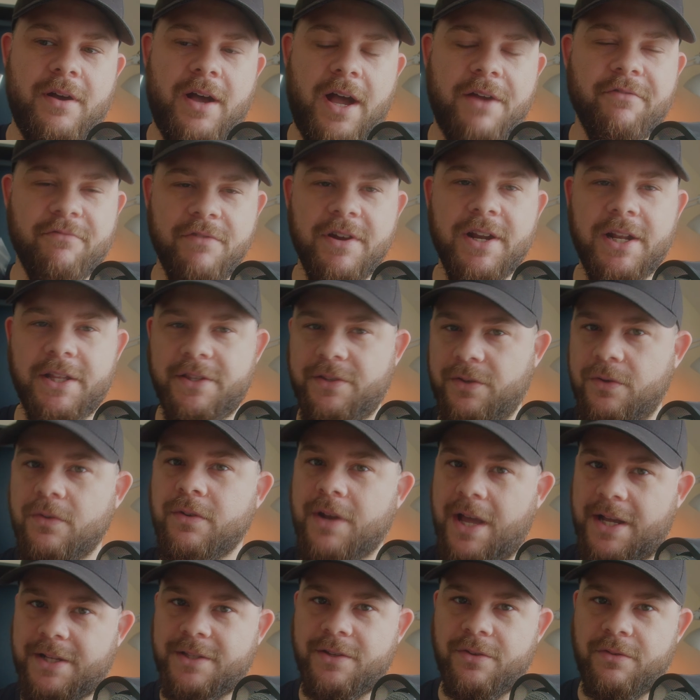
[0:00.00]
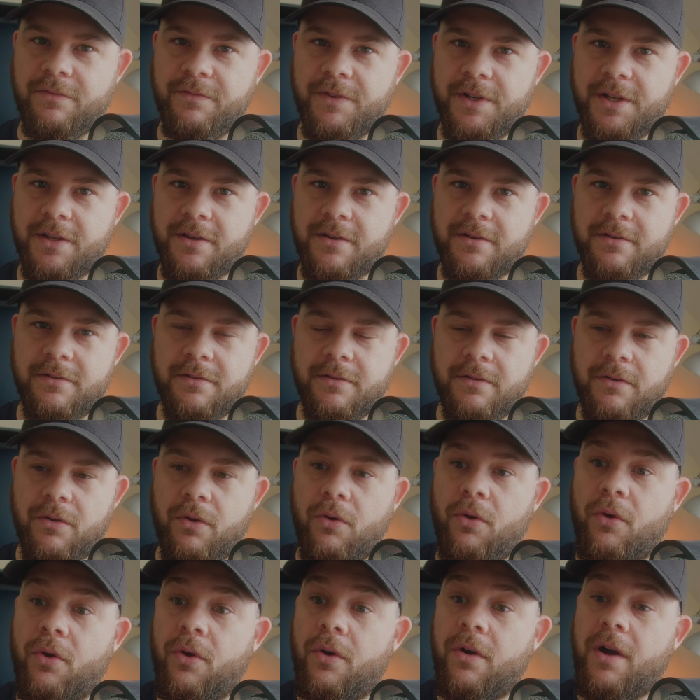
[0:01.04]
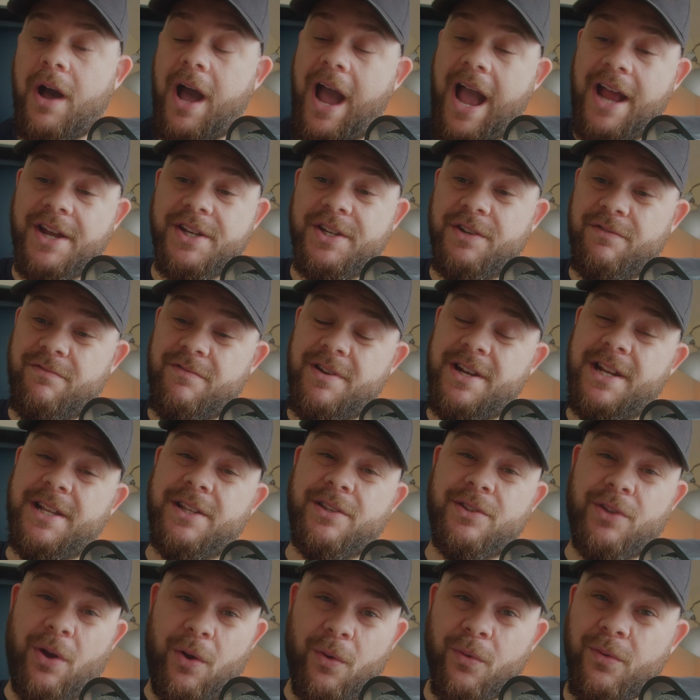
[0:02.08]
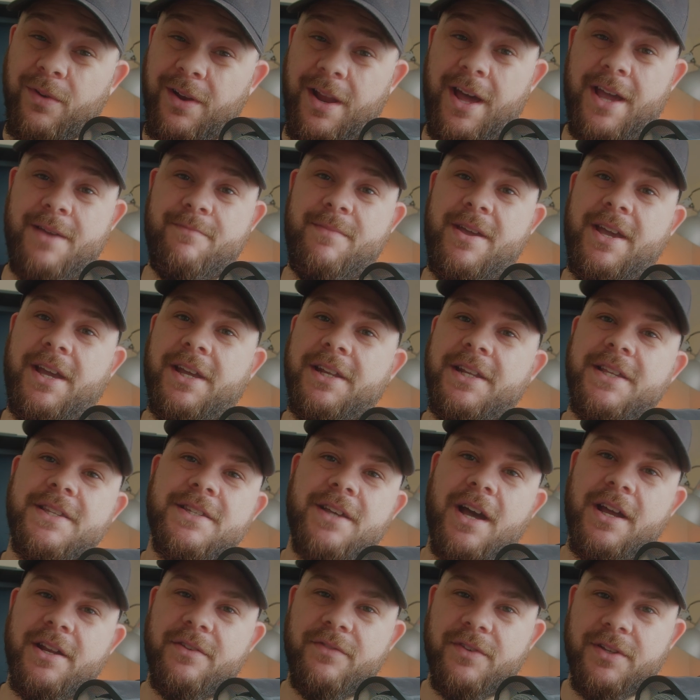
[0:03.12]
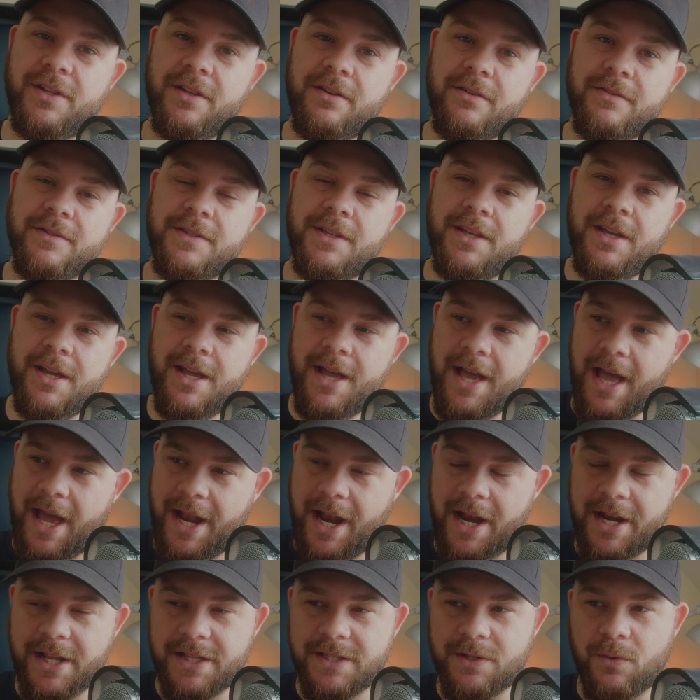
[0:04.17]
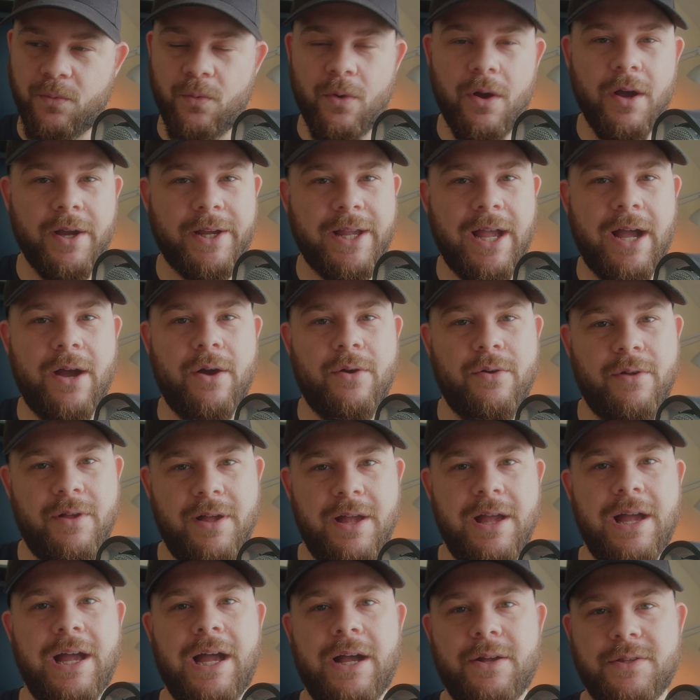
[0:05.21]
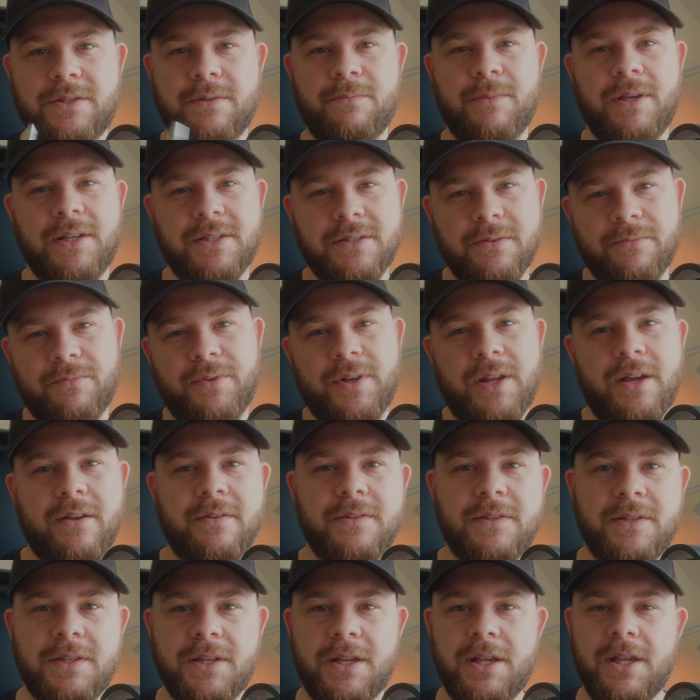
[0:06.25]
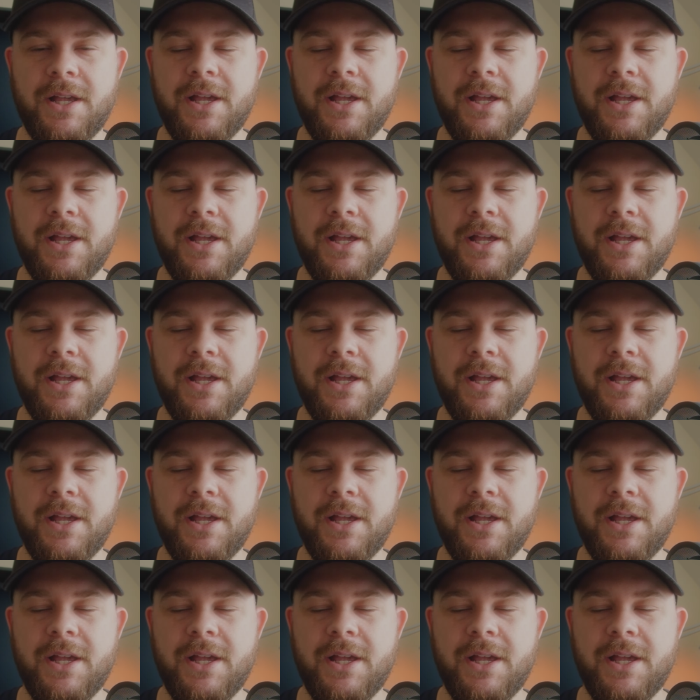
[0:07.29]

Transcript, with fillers: I really do like doing video, or I actually really don't like making these kind of videos, and I need to work out how to make something else.